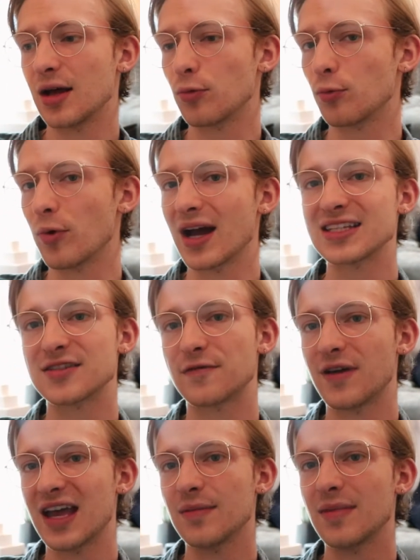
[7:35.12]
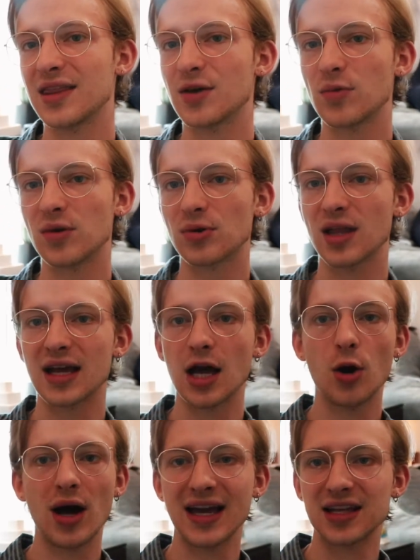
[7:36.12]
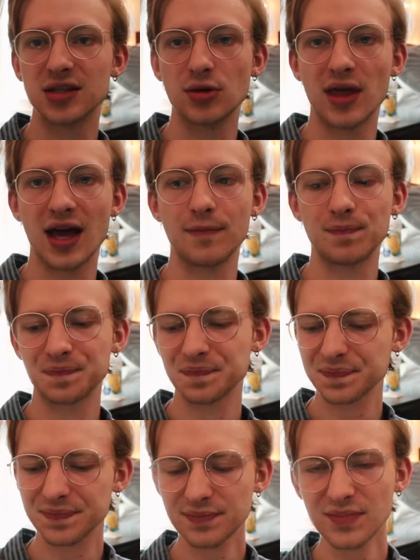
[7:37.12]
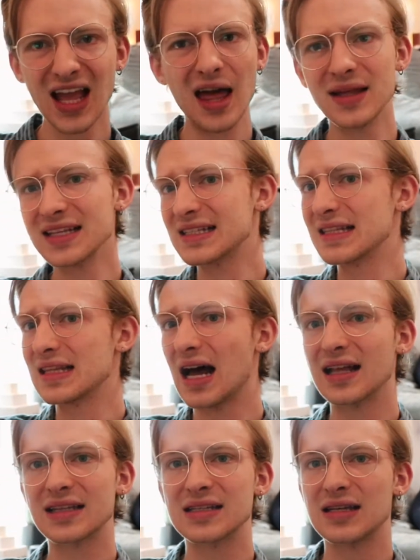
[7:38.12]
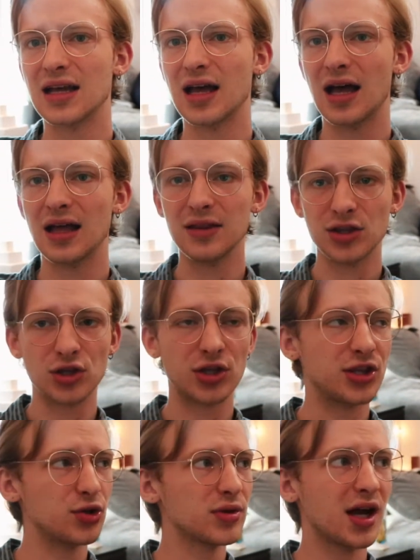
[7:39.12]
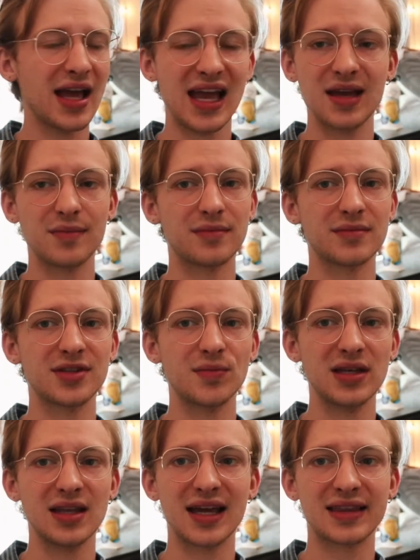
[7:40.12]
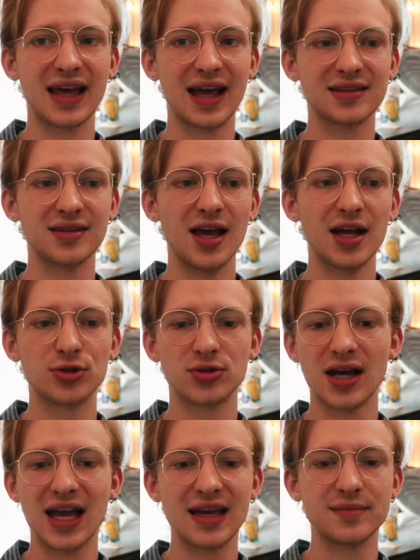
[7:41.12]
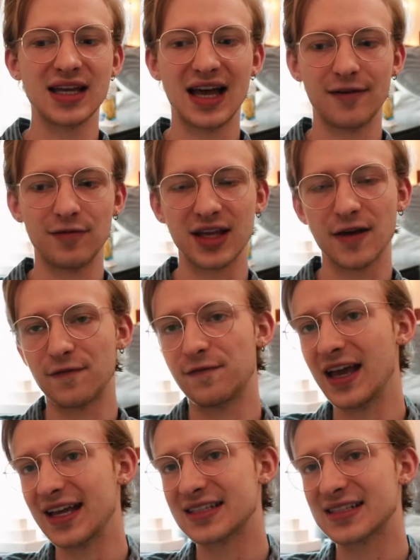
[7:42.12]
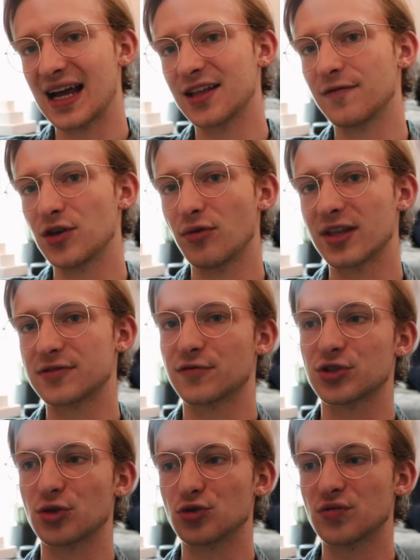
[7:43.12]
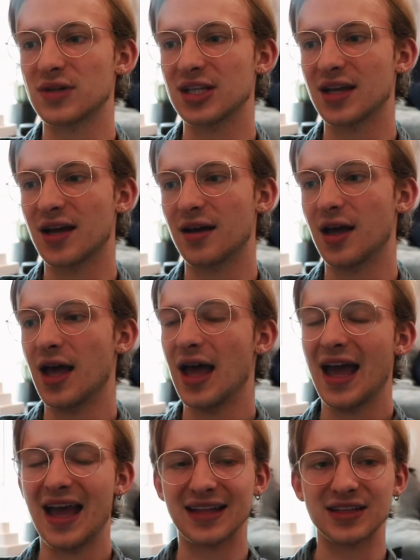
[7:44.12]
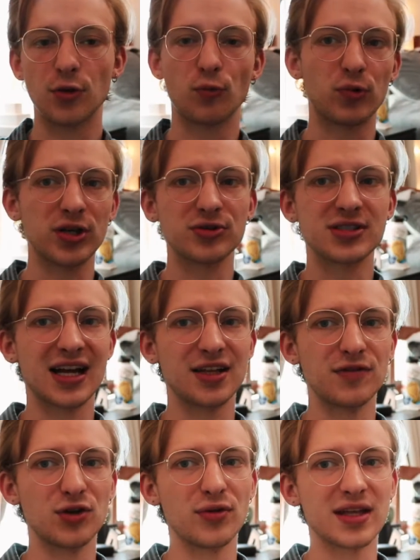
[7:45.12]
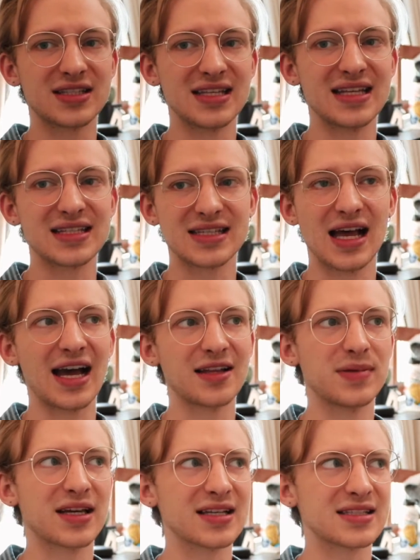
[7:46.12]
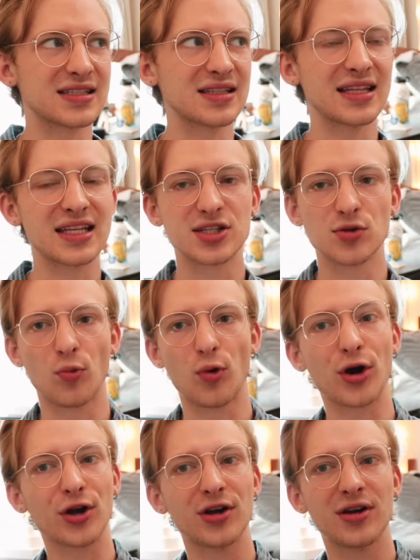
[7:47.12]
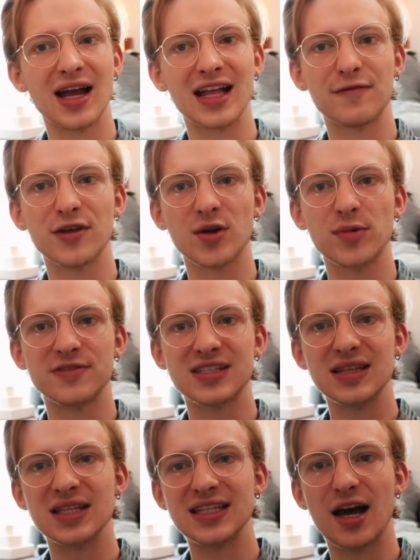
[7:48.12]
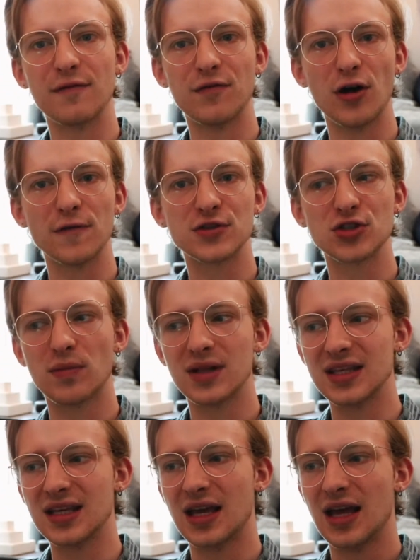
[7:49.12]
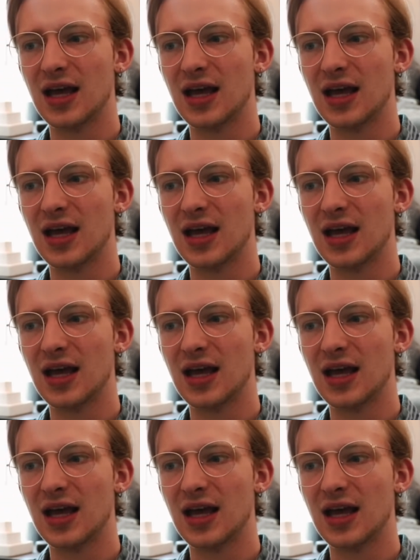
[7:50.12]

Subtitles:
rise to fame, and then we were like, oh, I can do that. And that is not, do not aim to be like that. Do not aim to have a fake side of you that's for social media and a real side of you that's inside, because that doesn't work. And I feel like we've seen the downfall of so many